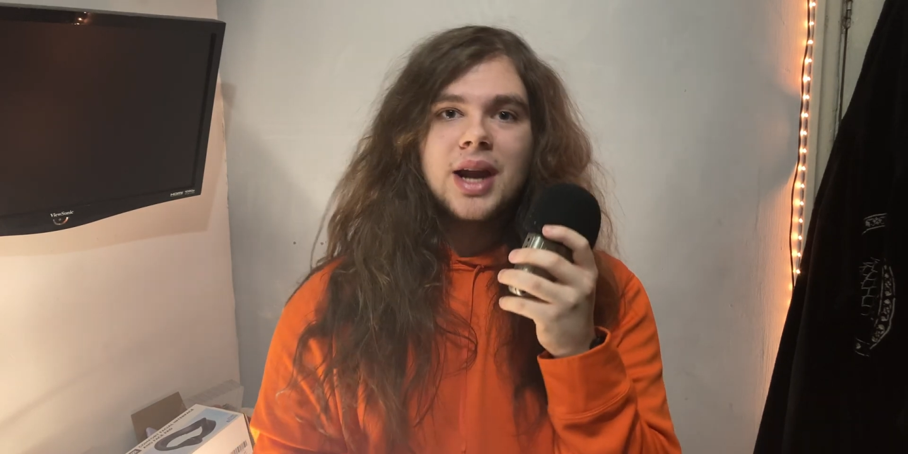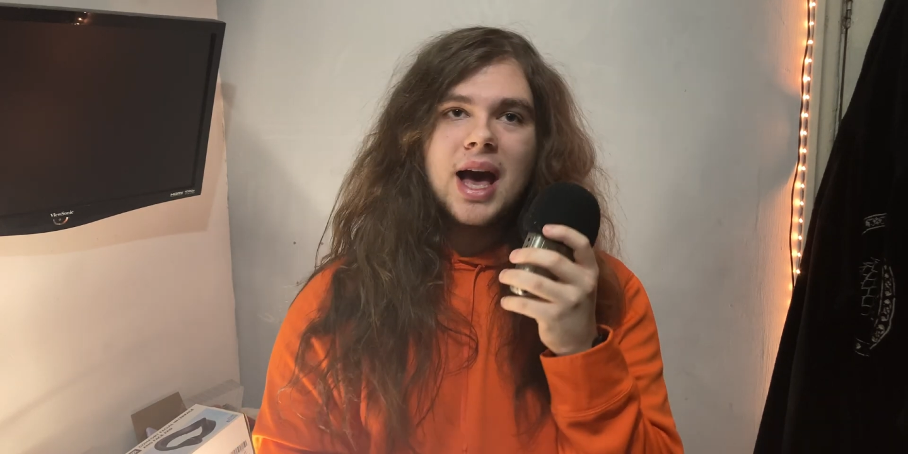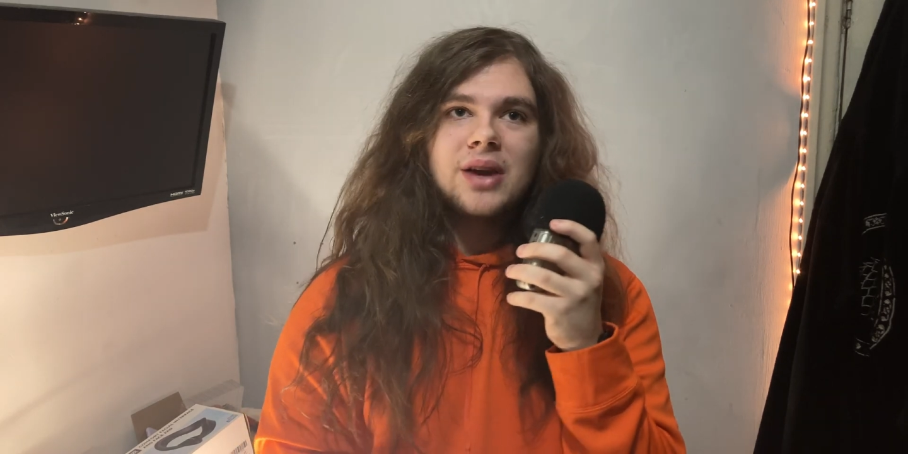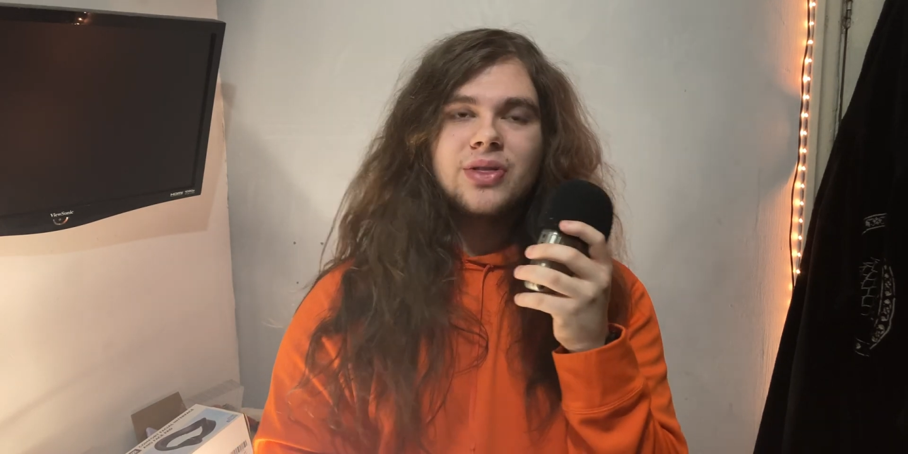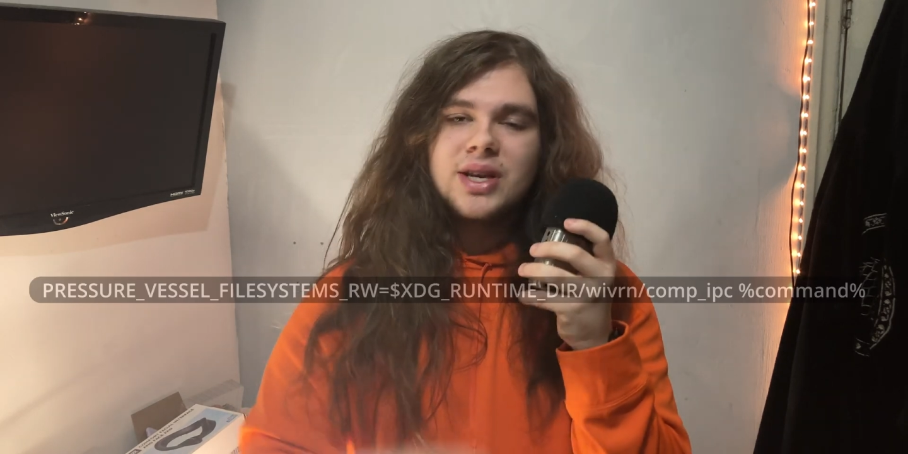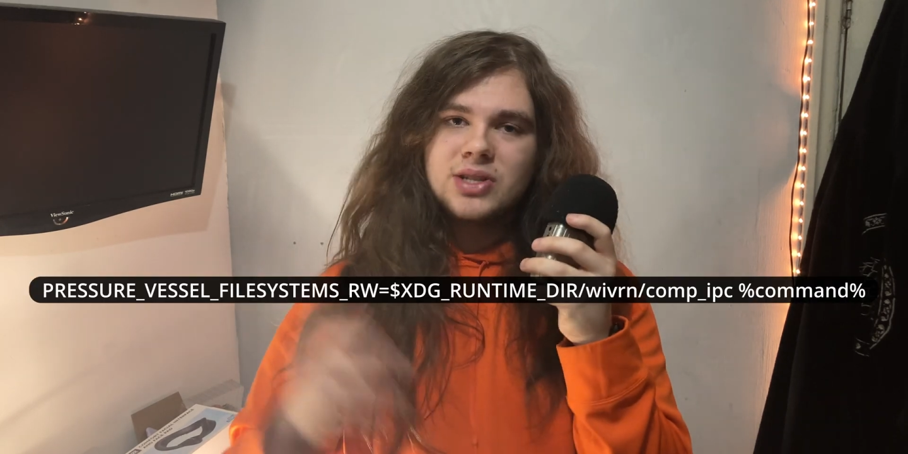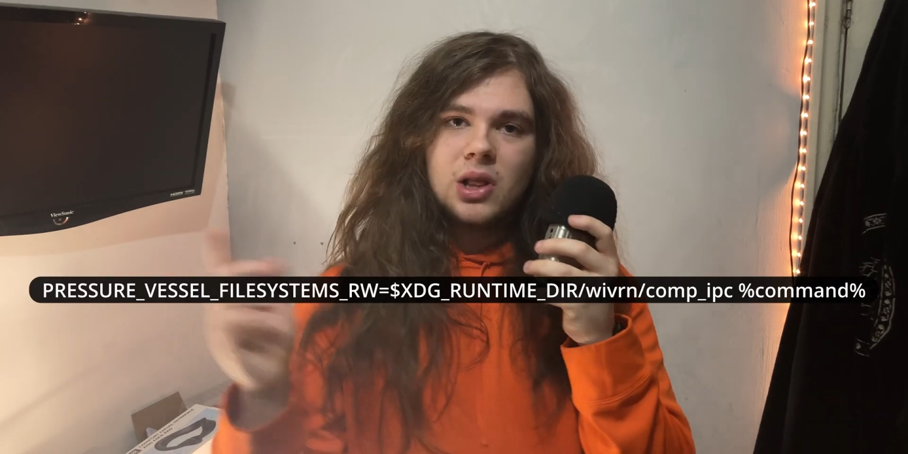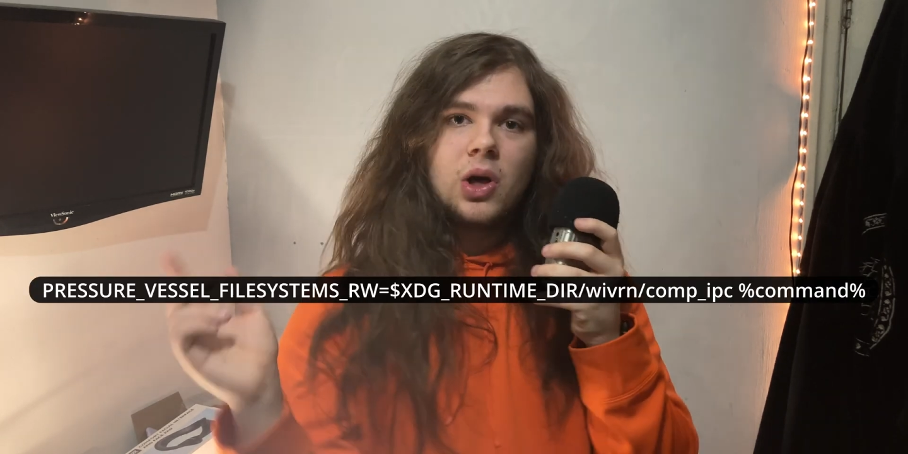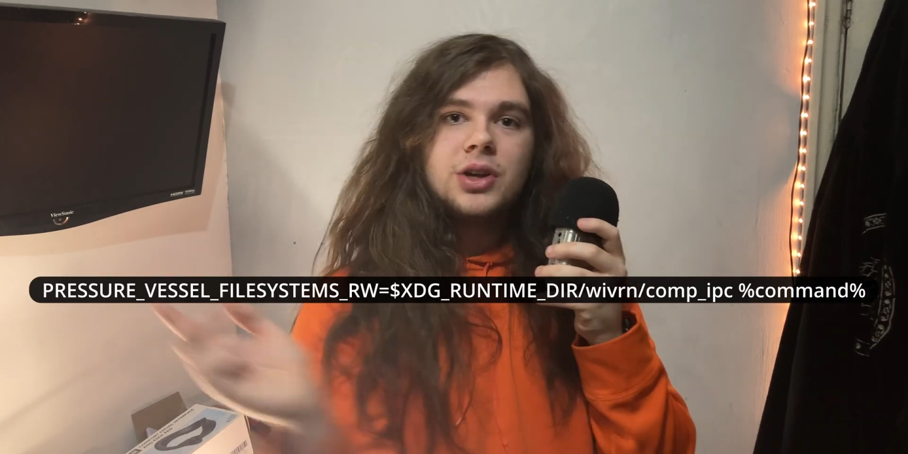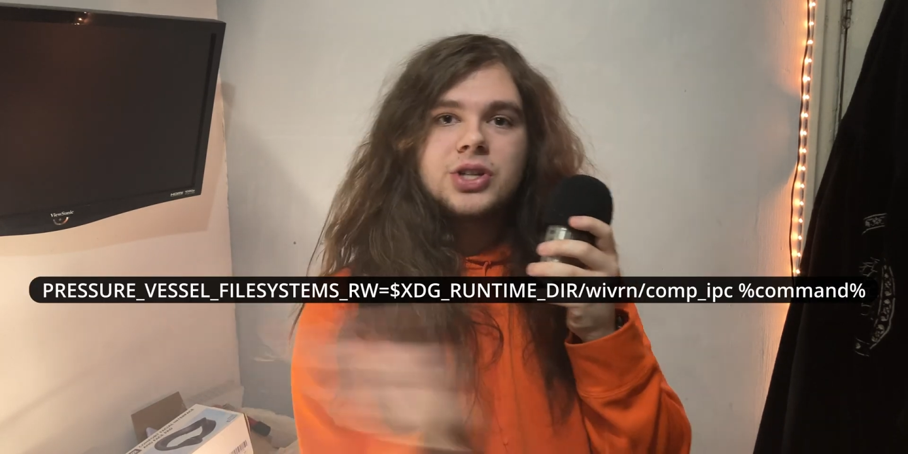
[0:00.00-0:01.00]
add this
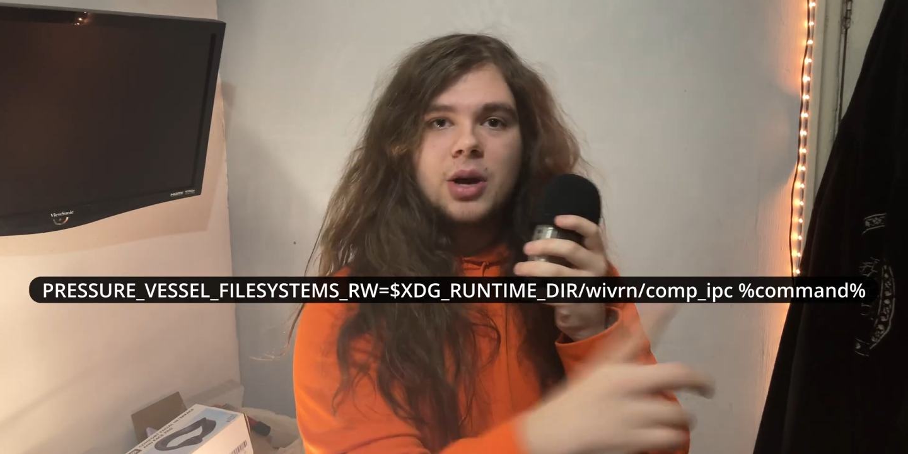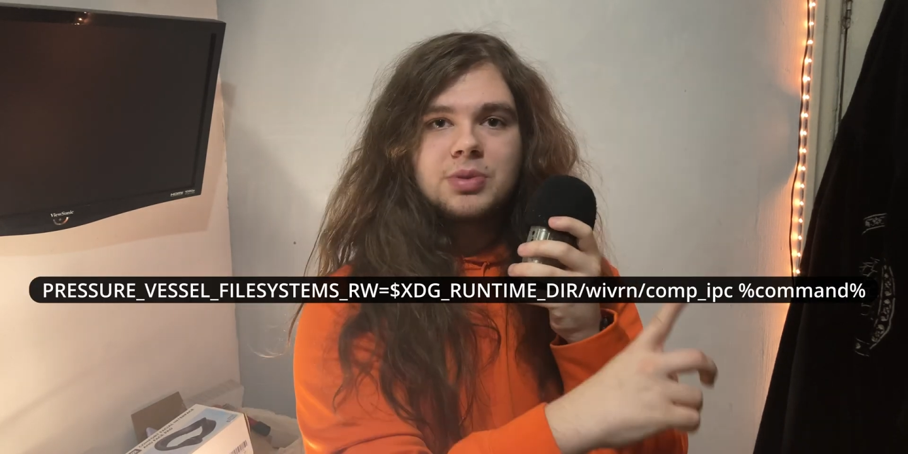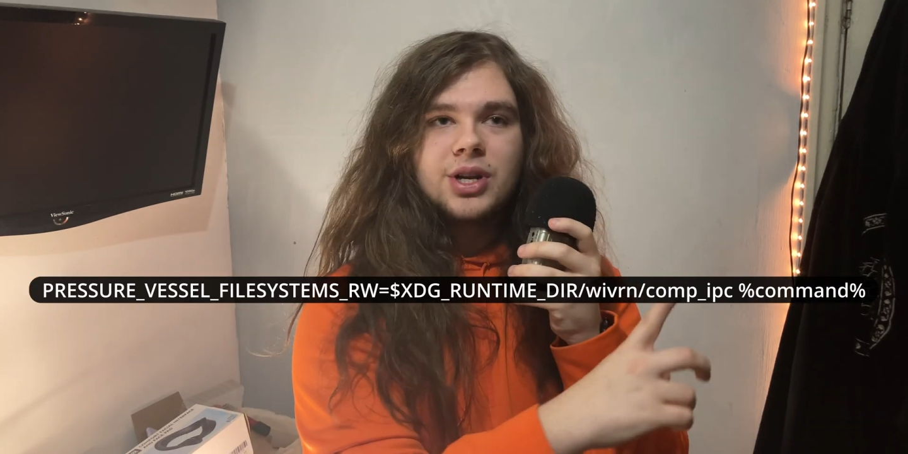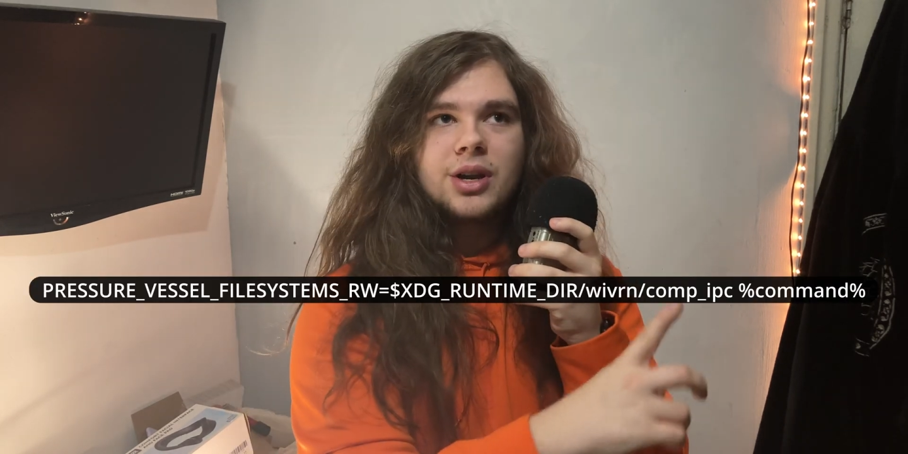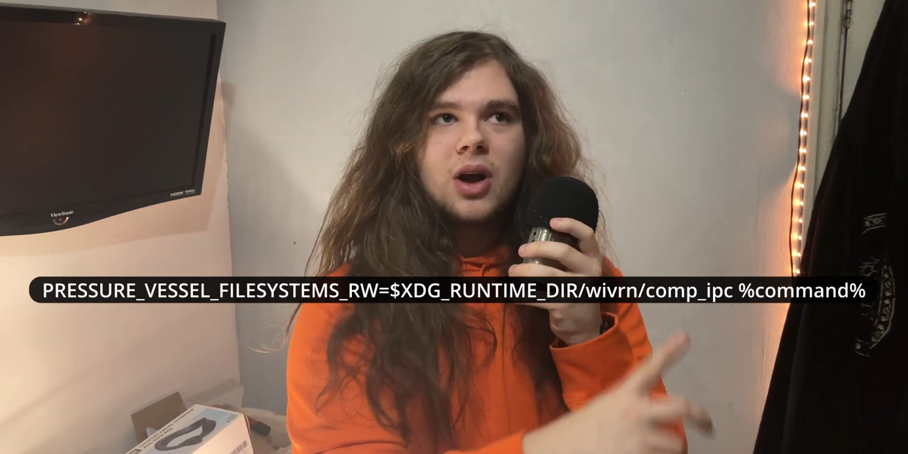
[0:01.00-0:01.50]
launch option,